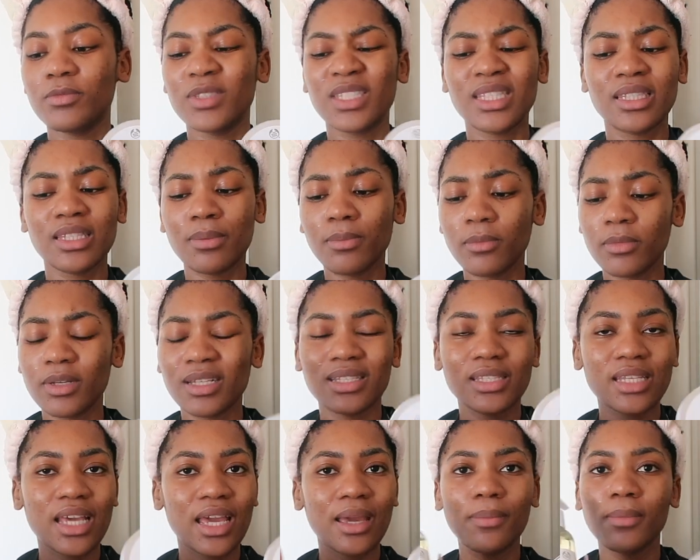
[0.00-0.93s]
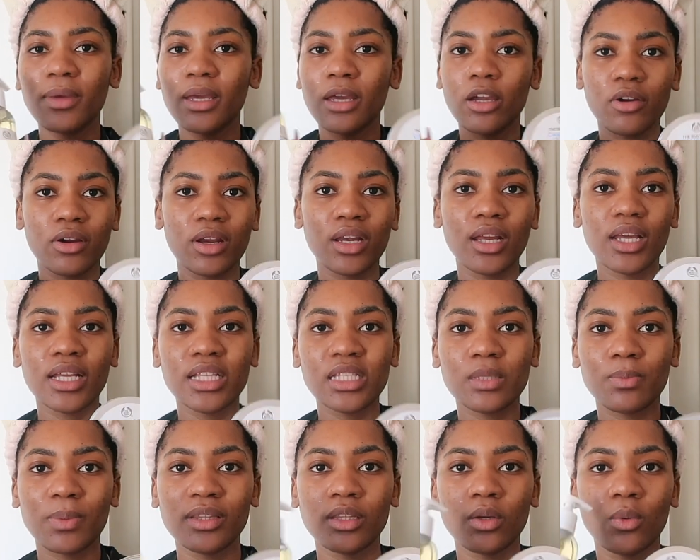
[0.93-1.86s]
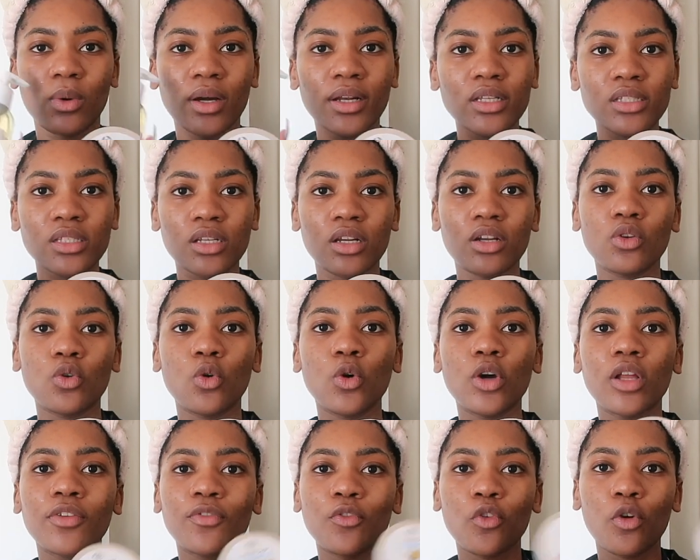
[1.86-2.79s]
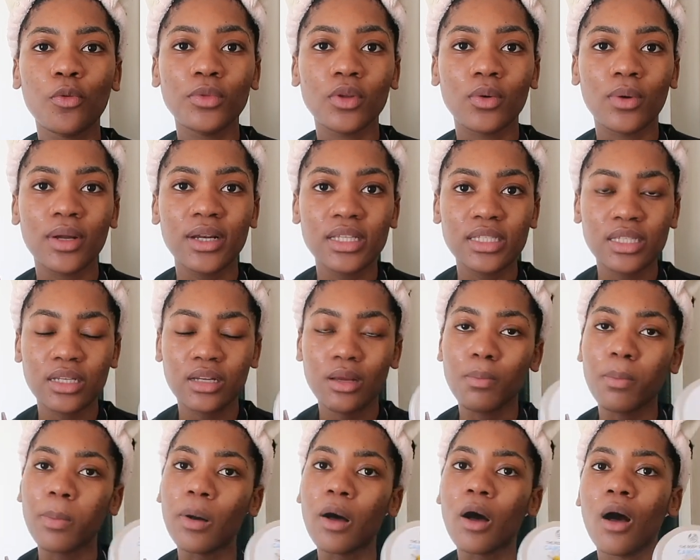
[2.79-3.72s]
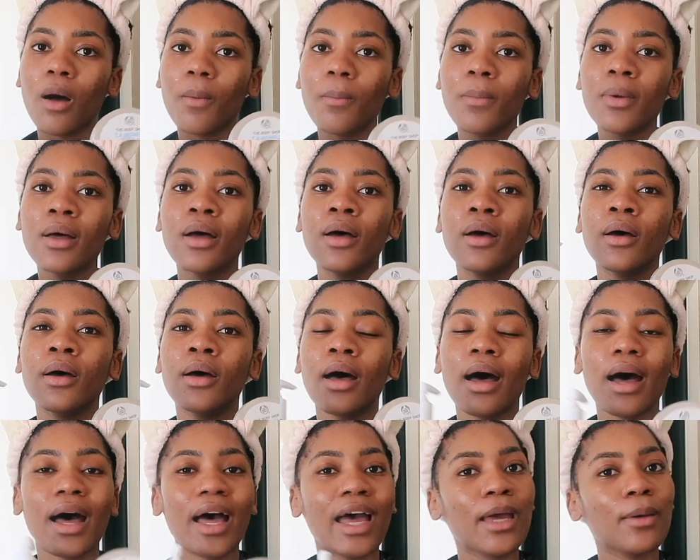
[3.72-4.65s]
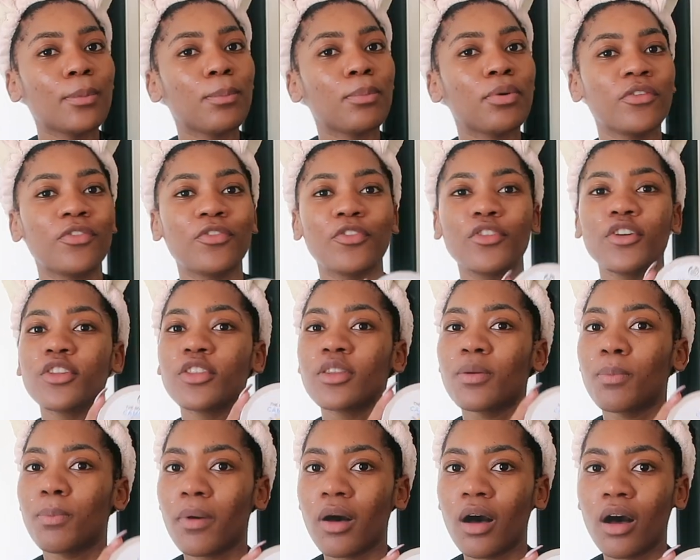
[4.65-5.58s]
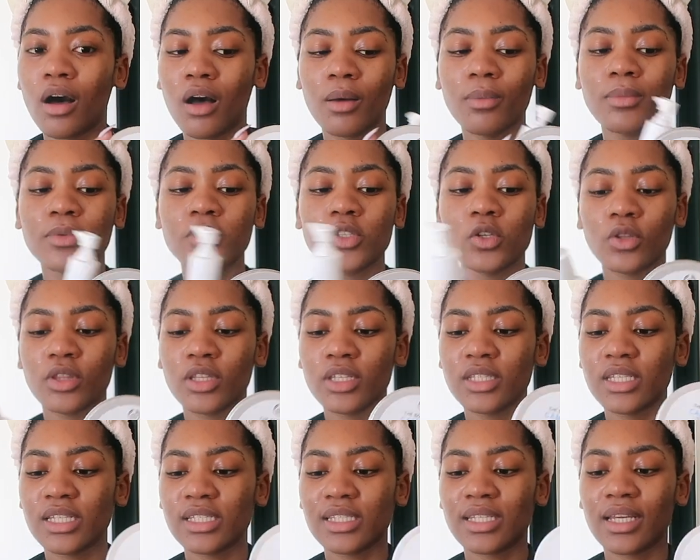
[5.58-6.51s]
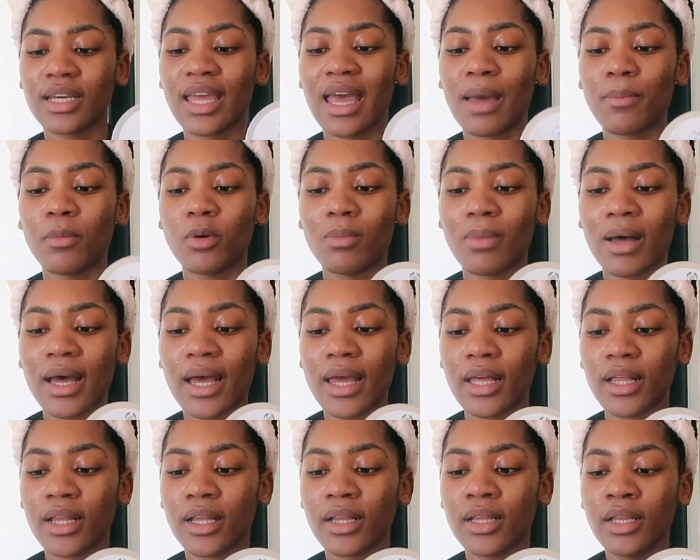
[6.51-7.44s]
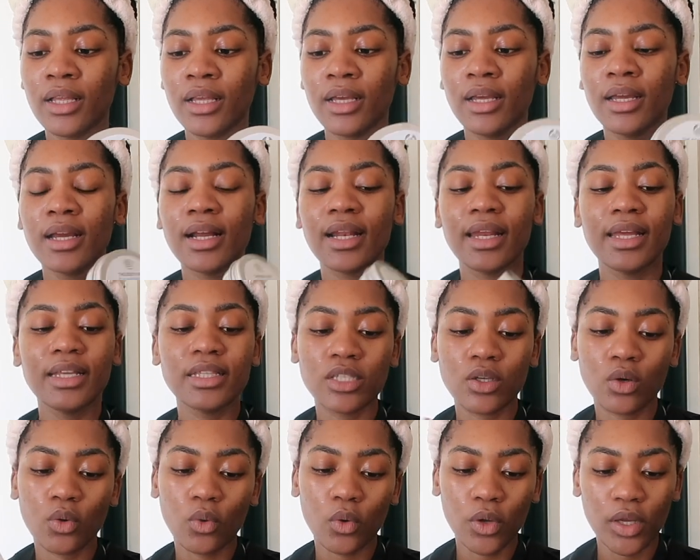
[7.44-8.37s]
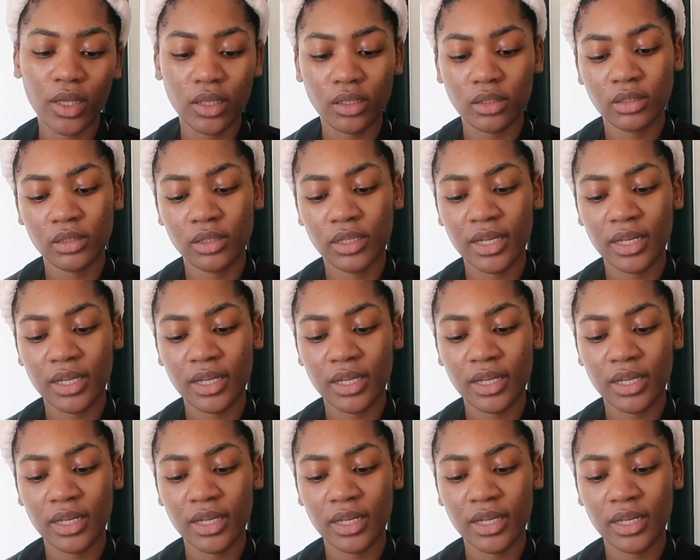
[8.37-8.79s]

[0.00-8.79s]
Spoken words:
Same ingredients, but the one is in an oil form, the one is in a balm. I prefer the balm. So this is the Chamomile Cleansing Oil.